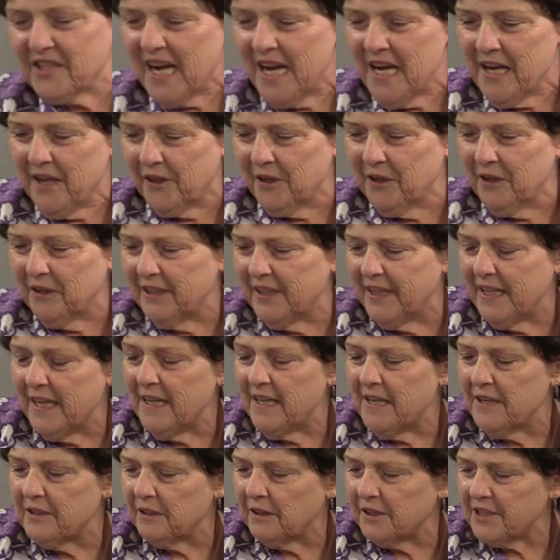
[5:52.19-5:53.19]
The
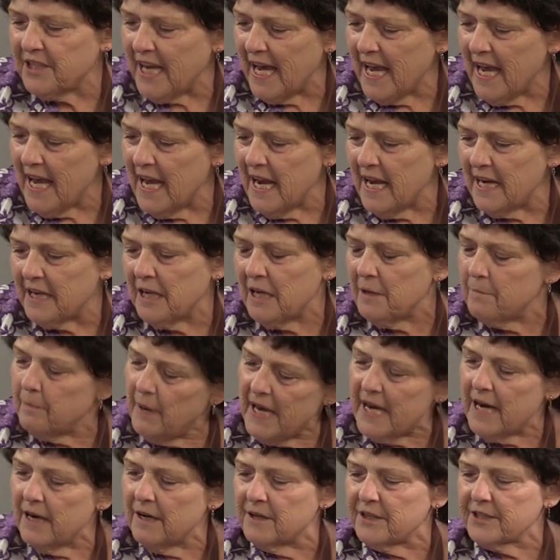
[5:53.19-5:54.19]
little teddy
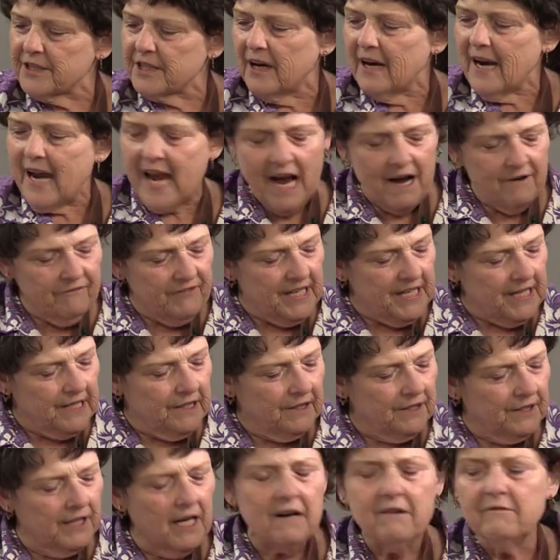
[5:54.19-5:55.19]
bears are having
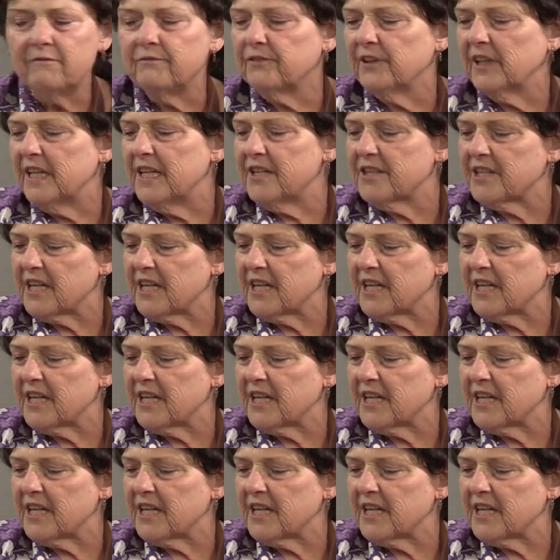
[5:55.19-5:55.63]
a lovely